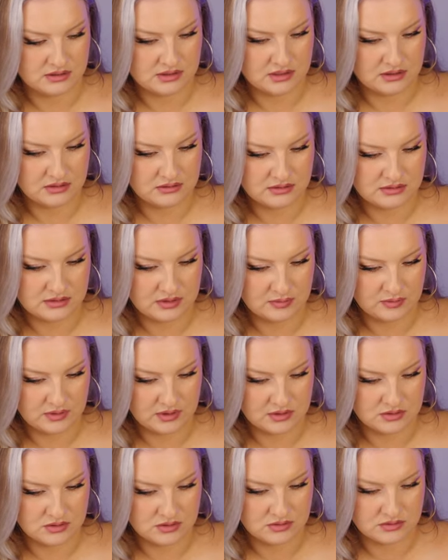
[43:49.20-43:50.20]
Is that not the same
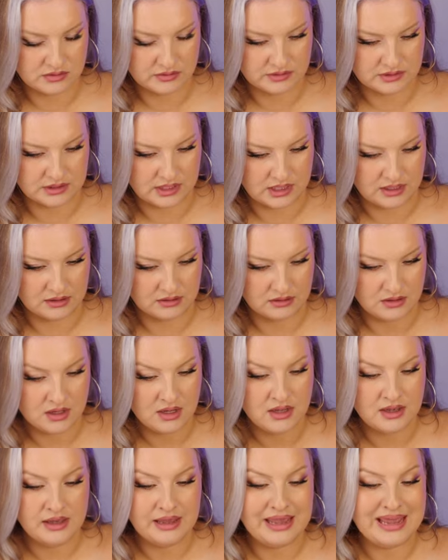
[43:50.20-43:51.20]
thing I just looked at?
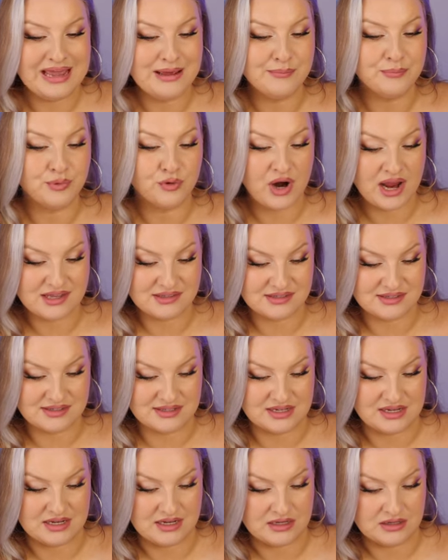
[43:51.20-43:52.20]
Ambrette
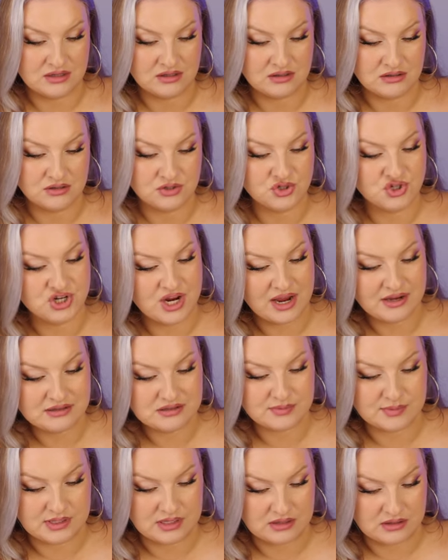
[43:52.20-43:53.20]
Seed,
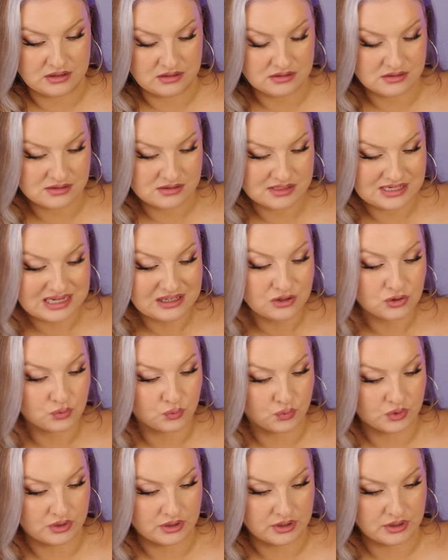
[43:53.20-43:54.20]
Jasmine,
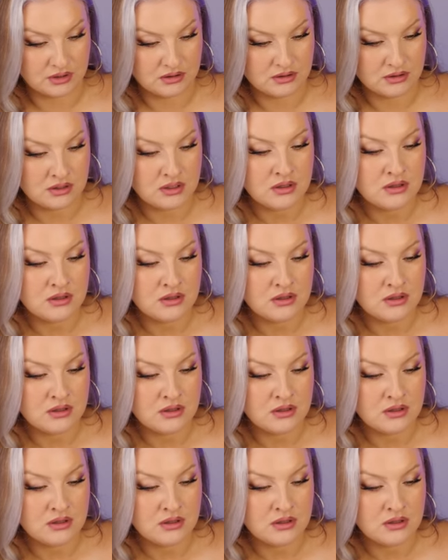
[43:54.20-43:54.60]
Cedarwood.